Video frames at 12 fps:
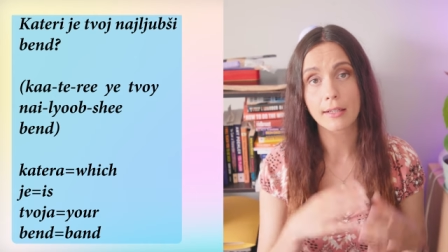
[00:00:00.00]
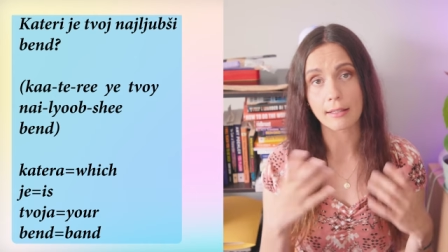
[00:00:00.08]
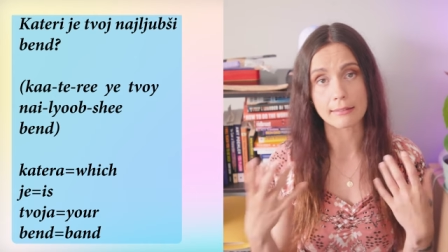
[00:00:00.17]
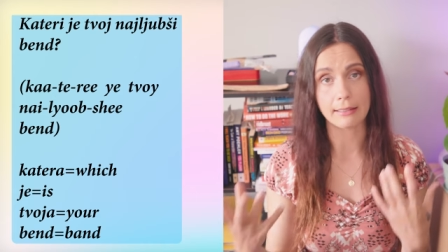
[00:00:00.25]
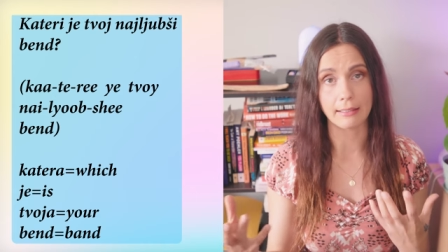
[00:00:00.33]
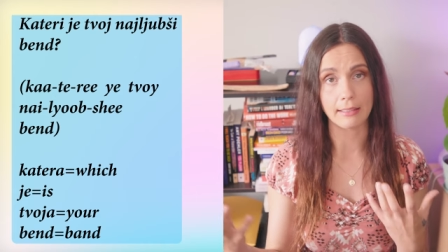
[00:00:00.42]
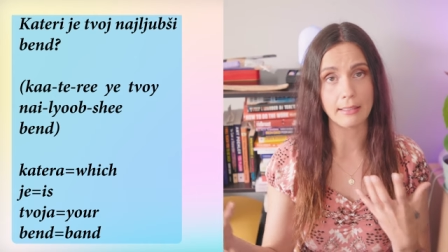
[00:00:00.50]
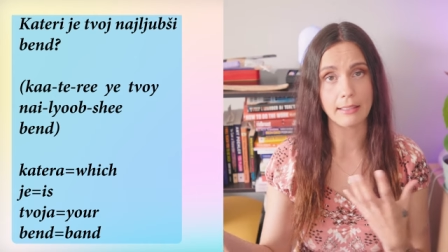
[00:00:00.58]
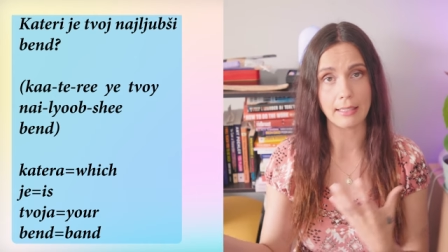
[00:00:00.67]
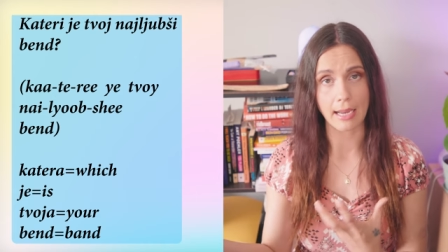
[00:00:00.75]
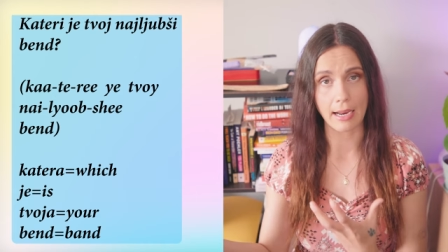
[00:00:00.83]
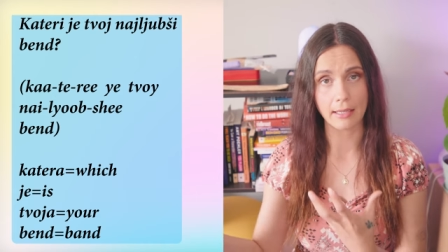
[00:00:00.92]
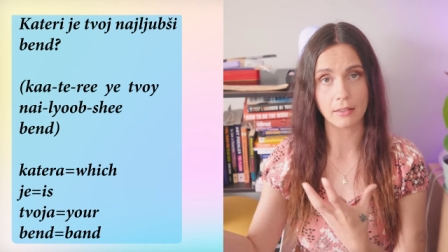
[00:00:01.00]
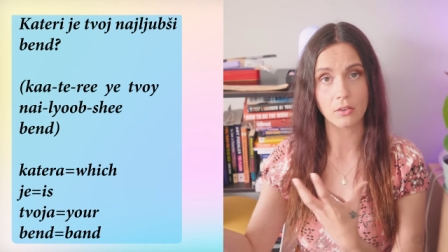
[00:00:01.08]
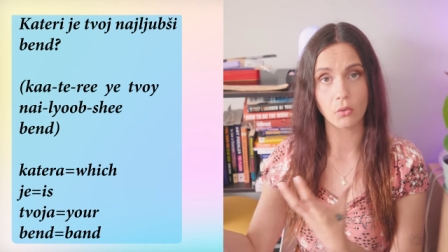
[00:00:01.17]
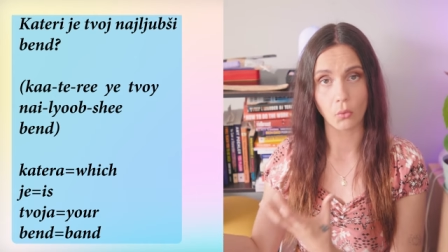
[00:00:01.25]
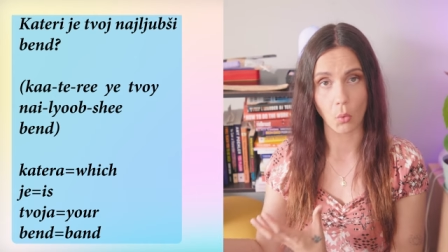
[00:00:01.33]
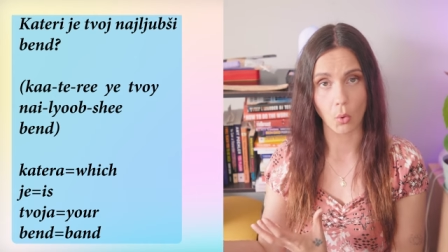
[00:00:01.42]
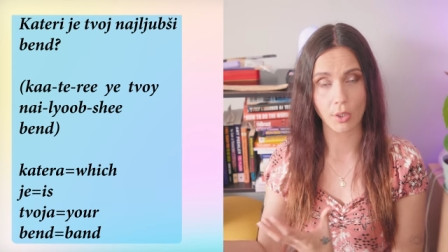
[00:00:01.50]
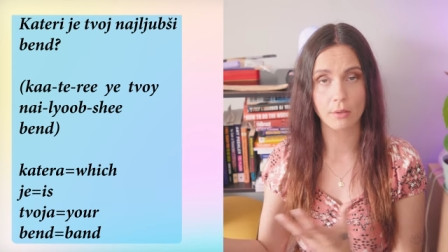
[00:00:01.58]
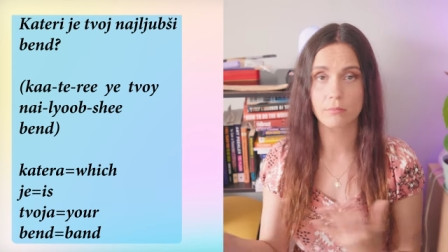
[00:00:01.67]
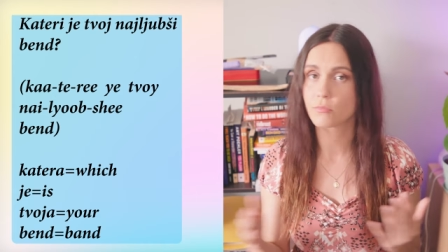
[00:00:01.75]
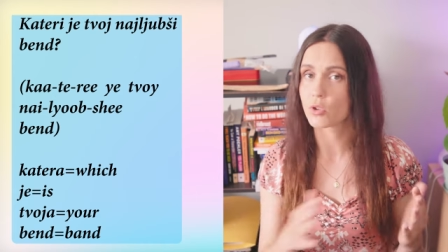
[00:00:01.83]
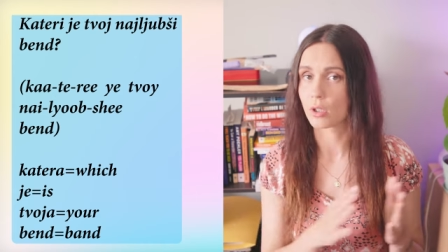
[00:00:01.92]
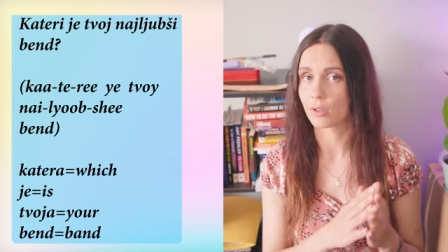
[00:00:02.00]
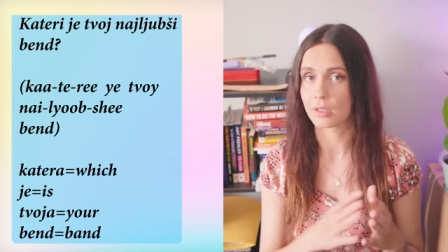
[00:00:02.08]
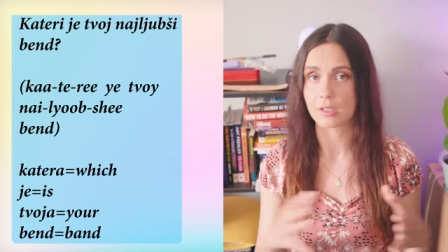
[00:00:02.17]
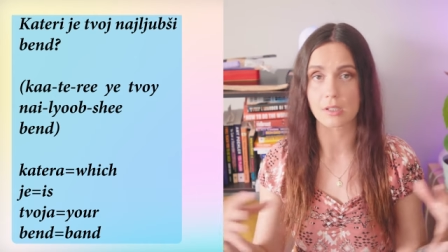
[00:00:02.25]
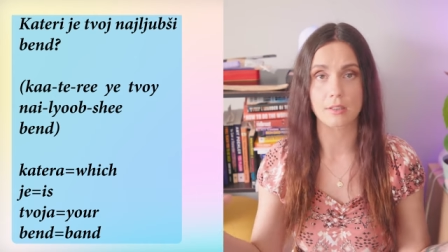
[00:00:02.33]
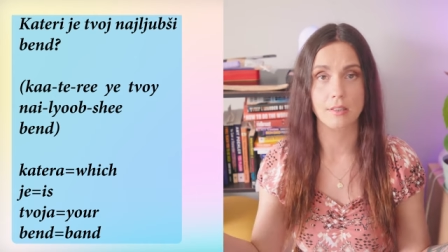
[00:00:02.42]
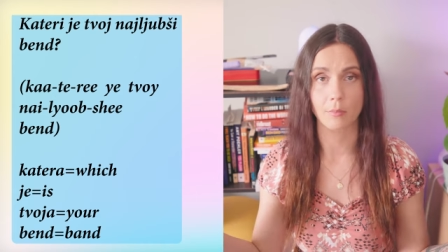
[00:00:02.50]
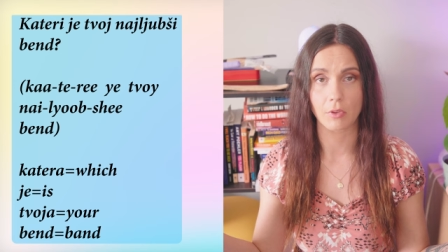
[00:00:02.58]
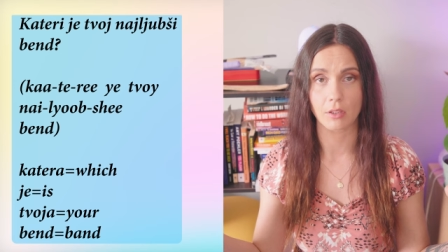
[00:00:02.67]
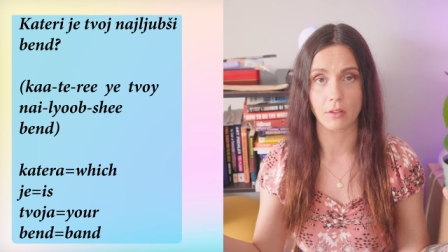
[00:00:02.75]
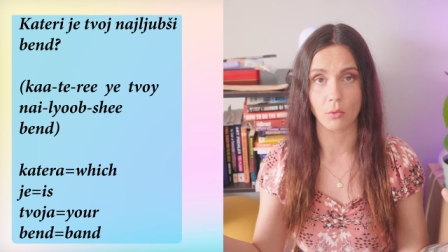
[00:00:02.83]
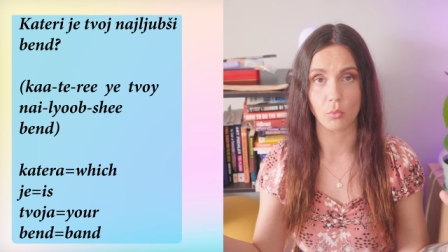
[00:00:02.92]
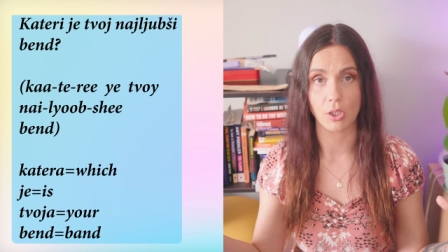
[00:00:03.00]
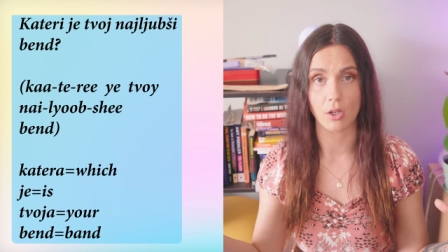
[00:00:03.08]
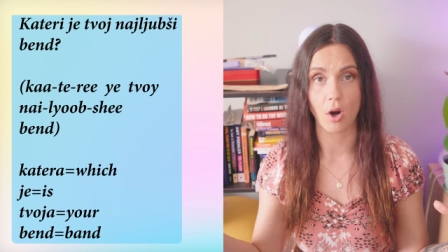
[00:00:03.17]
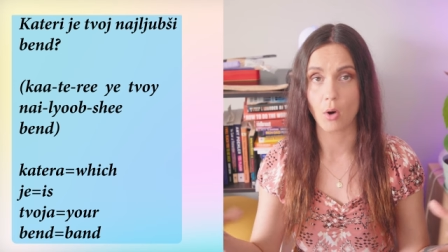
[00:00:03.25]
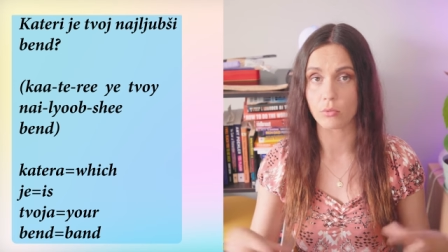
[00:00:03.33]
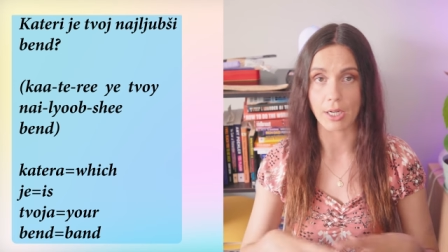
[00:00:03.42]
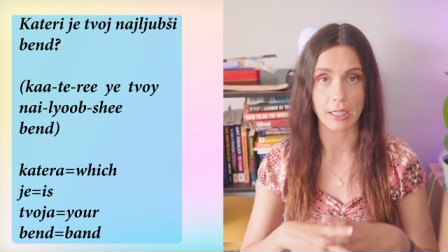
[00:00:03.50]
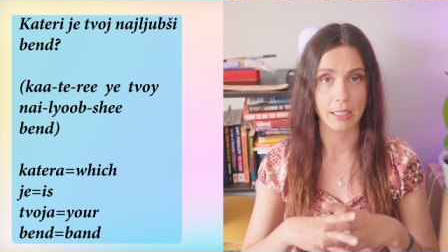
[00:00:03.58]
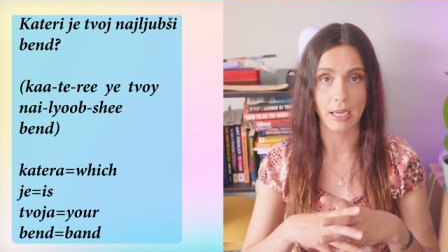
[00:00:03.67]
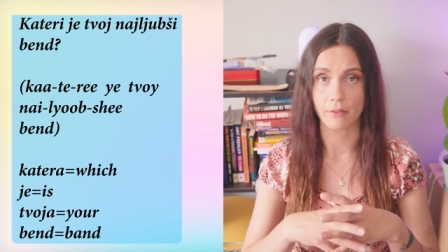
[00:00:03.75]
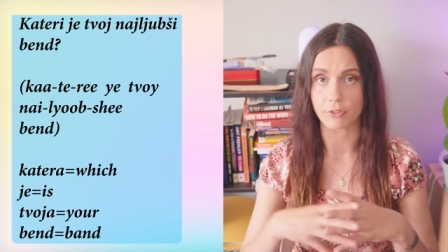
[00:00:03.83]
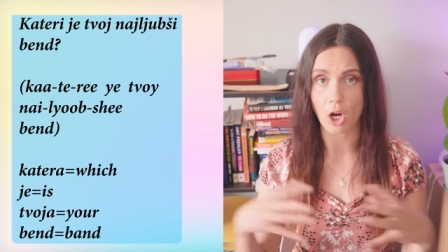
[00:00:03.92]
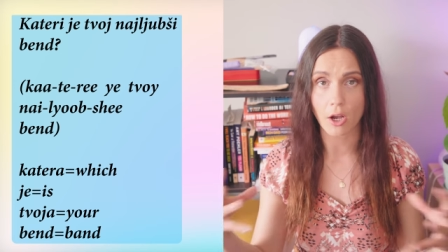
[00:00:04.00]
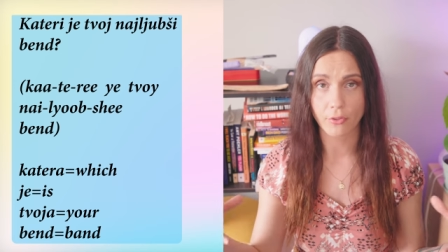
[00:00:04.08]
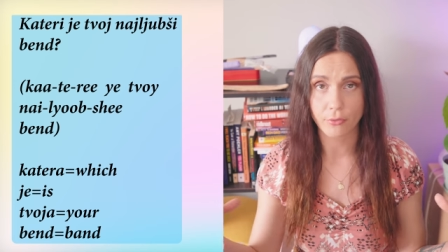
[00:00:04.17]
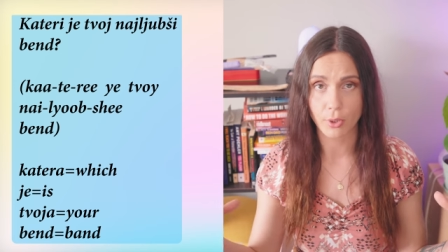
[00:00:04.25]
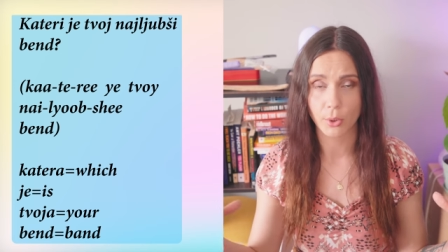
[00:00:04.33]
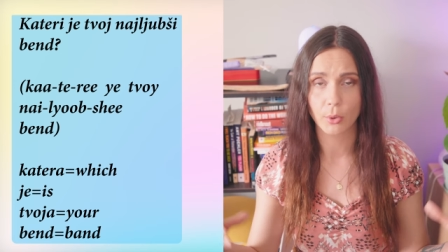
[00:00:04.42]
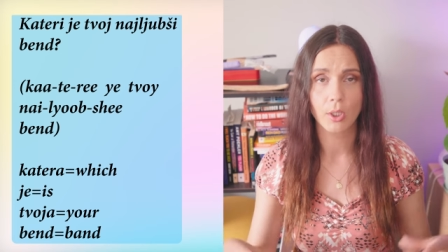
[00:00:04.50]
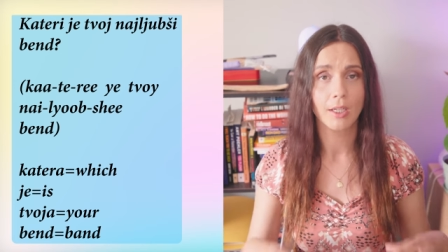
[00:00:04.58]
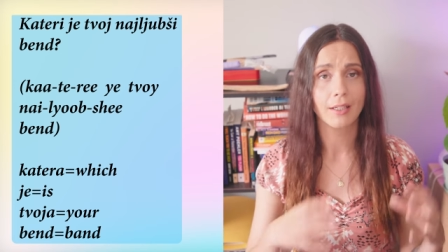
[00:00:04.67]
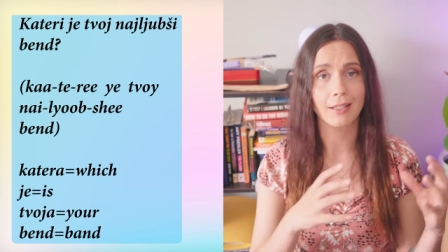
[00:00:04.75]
Kateri je tvoj? So this is something that we already have gone through.